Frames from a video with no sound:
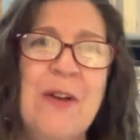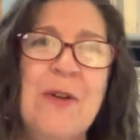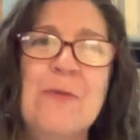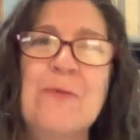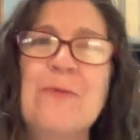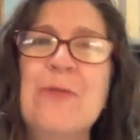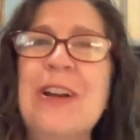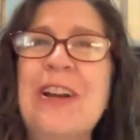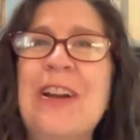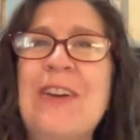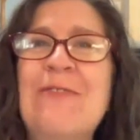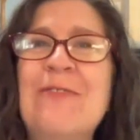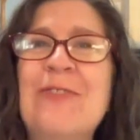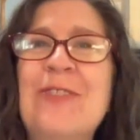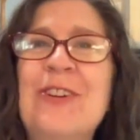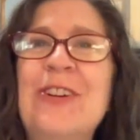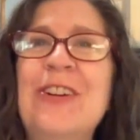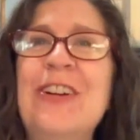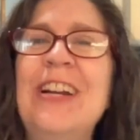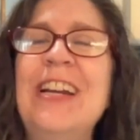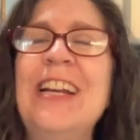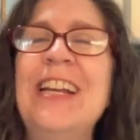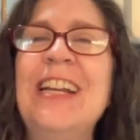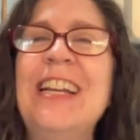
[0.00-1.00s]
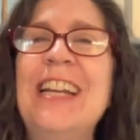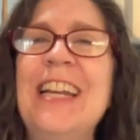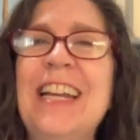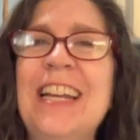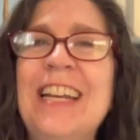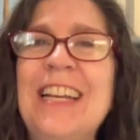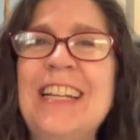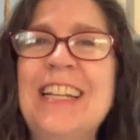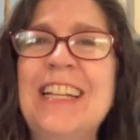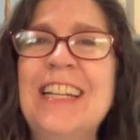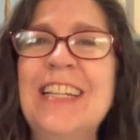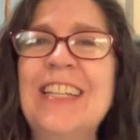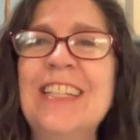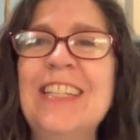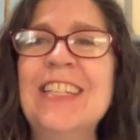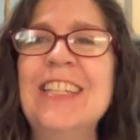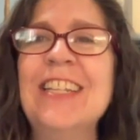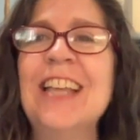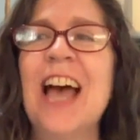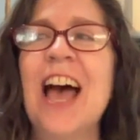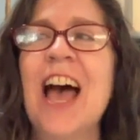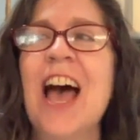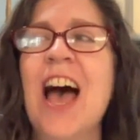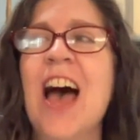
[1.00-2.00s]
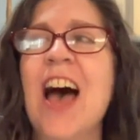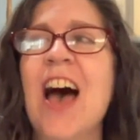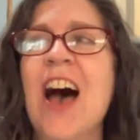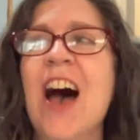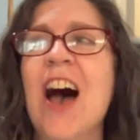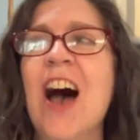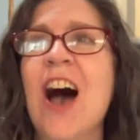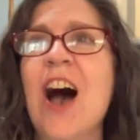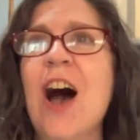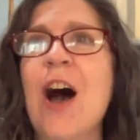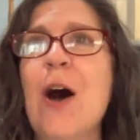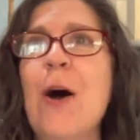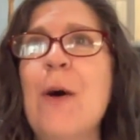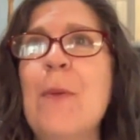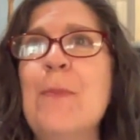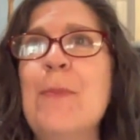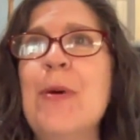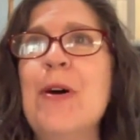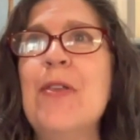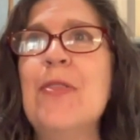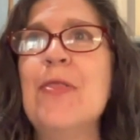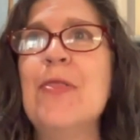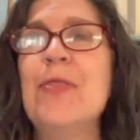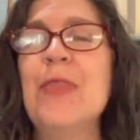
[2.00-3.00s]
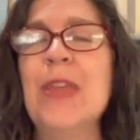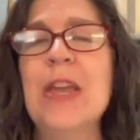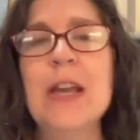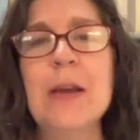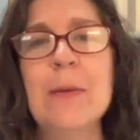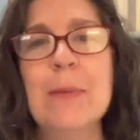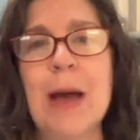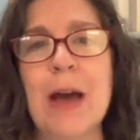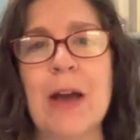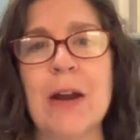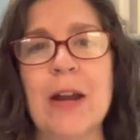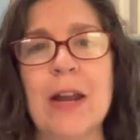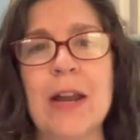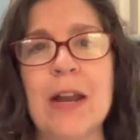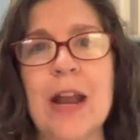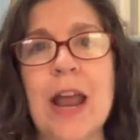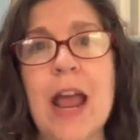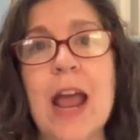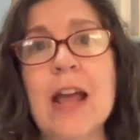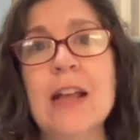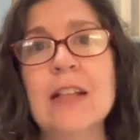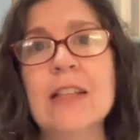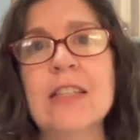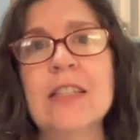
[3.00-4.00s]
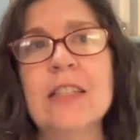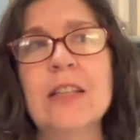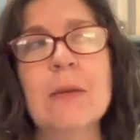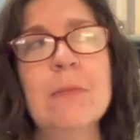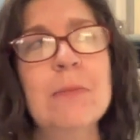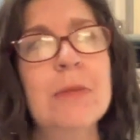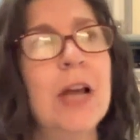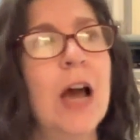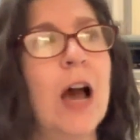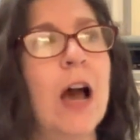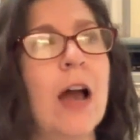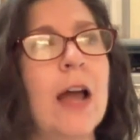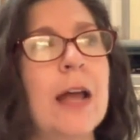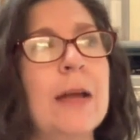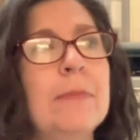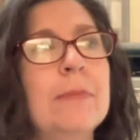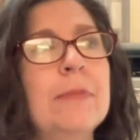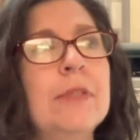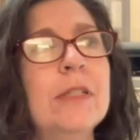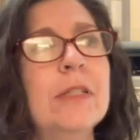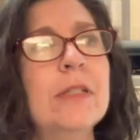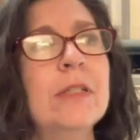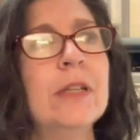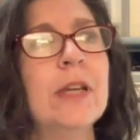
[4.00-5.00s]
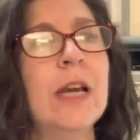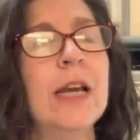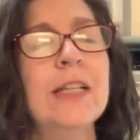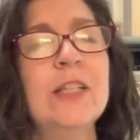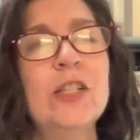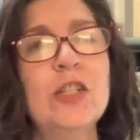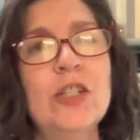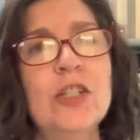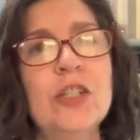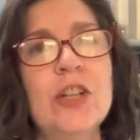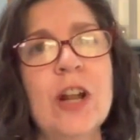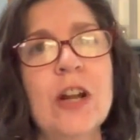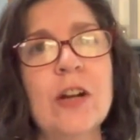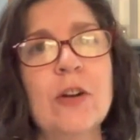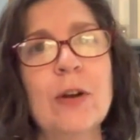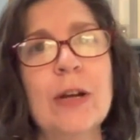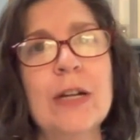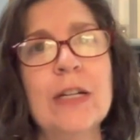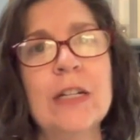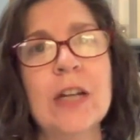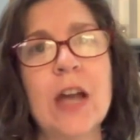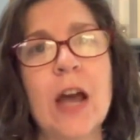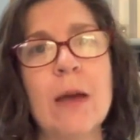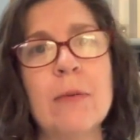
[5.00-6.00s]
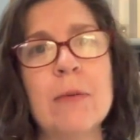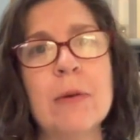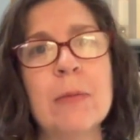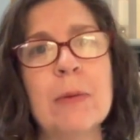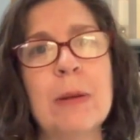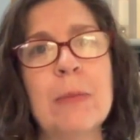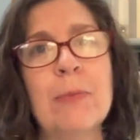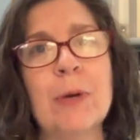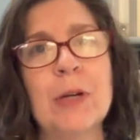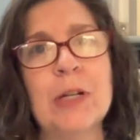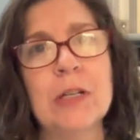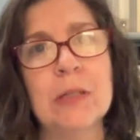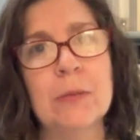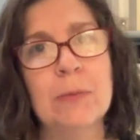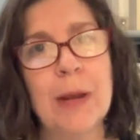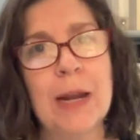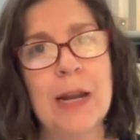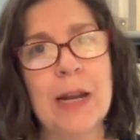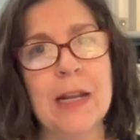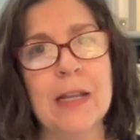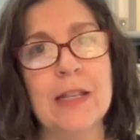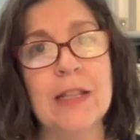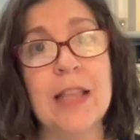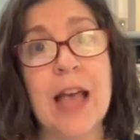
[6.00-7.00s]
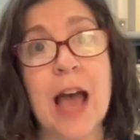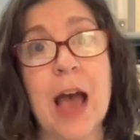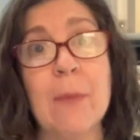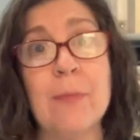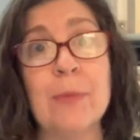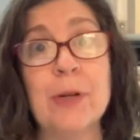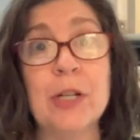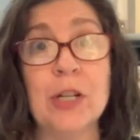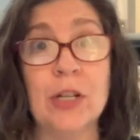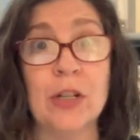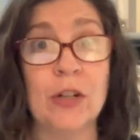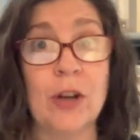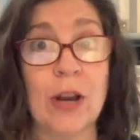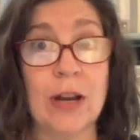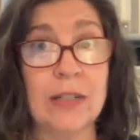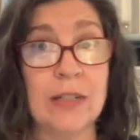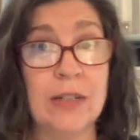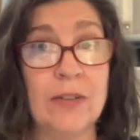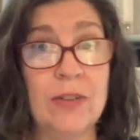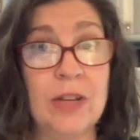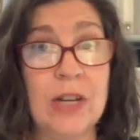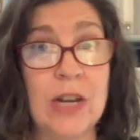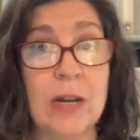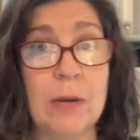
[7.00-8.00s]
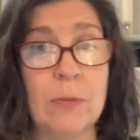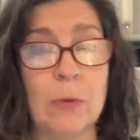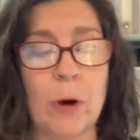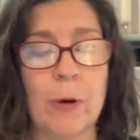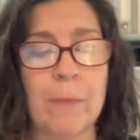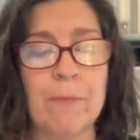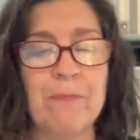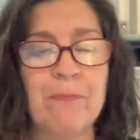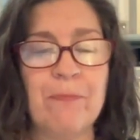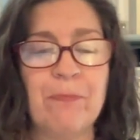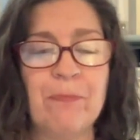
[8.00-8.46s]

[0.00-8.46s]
Whatever it is, think about it. And sometimes it's just not a great time to be participating in that particular activity anymore.